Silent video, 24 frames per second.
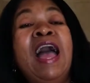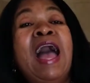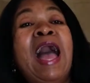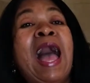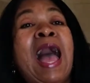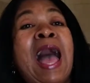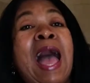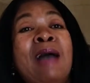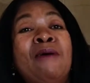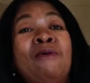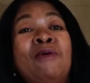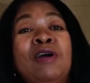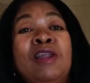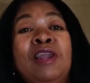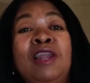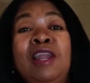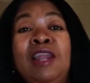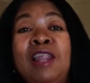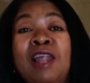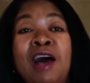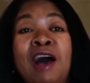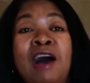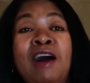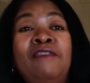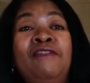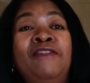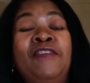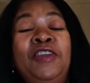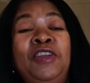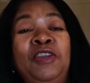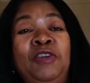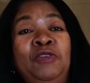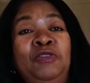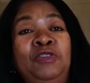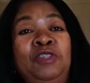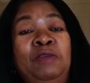I would love for
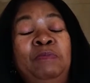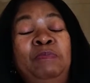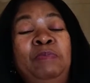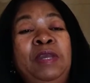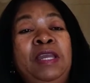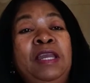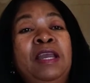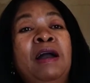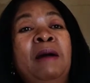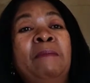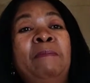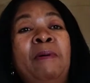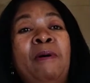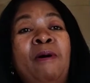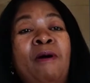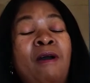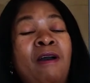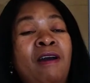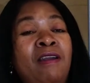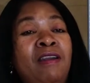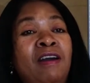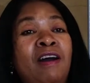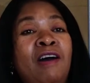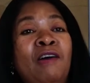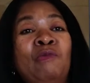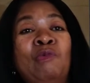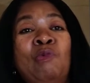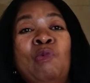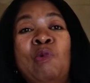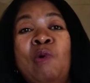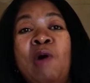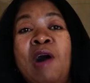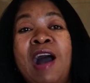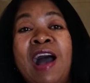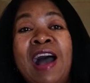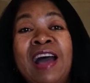you to be a part of
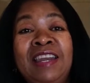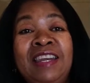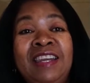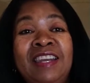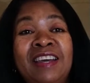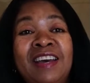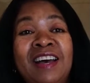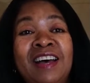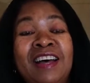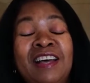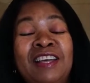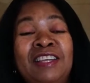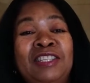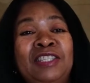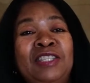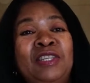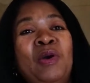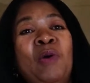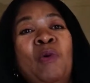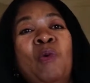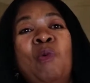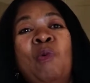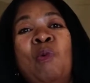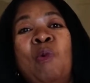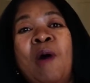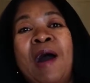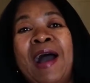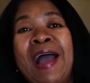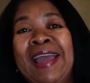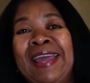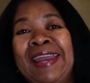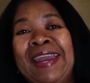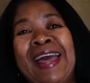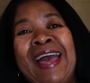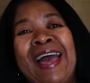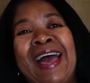Wanda's
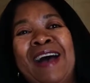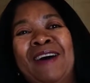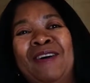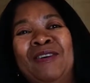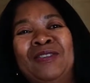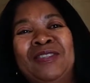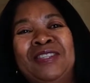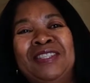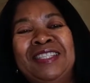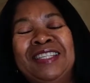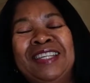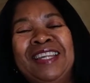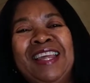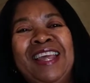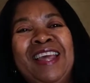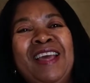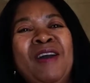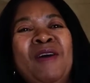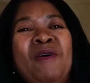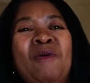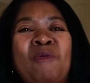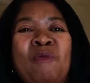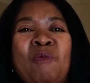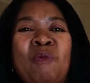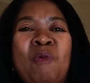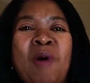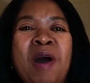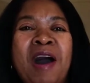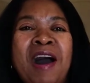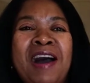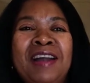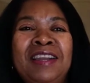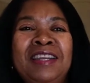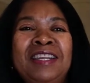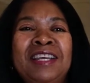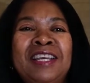White House.
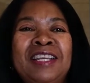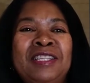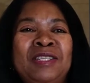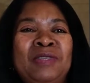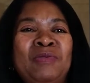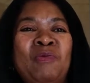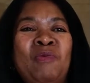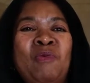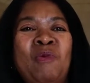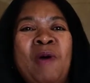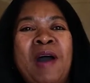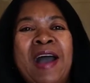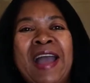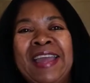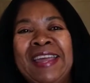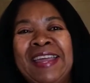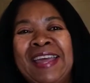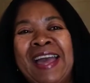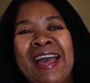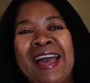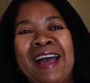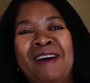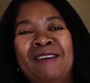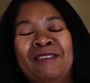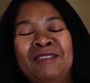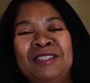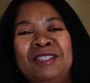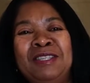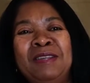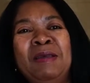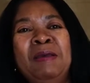Wanda's White House.